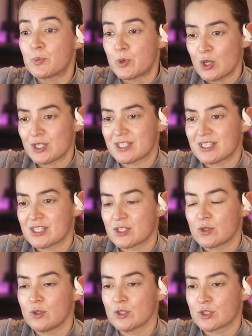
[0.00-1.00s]

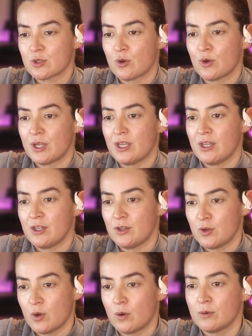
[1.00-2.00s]
process also
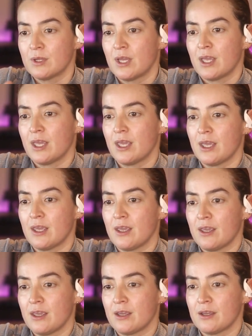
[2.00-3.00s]
in,
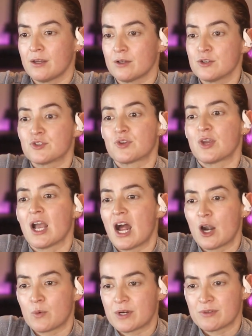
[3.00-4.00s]
constrained
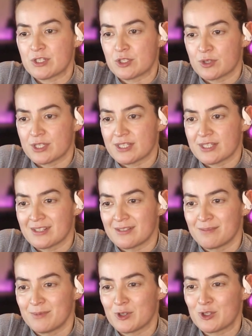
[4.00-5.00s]
hardware resources,
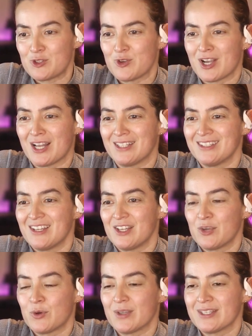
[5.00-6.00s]
because you can
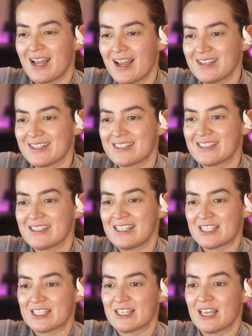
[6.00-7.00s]
quantize
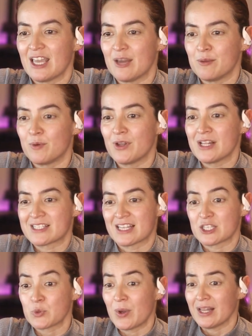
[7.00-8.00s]
these models
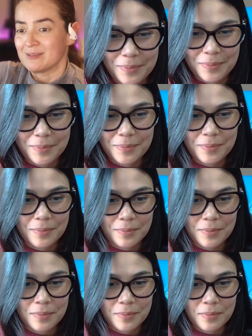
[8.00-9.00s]
as well.
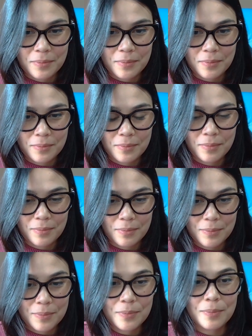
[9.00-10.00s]
Also, we have
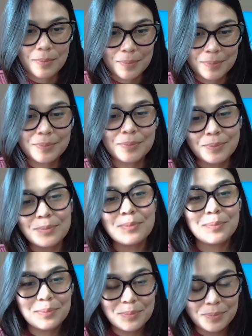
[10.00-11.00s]
3 more
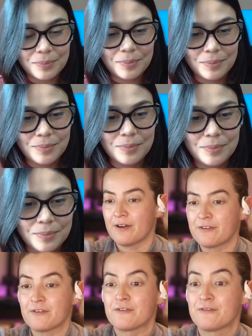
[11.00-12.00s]
resources. So we
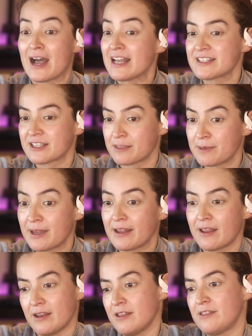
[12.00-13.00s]
have fast
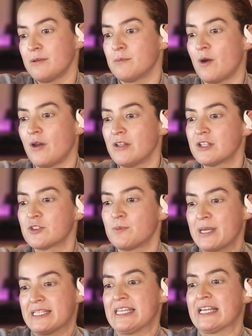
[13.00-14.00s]
segment anything model. So
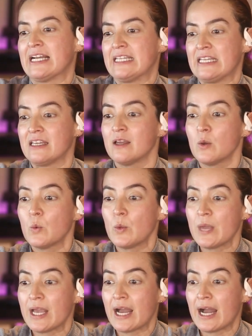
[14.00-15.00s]
basically,
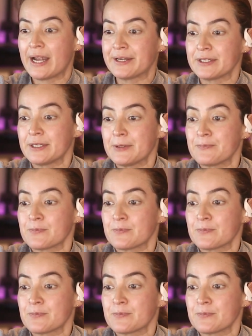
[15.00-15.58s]
we are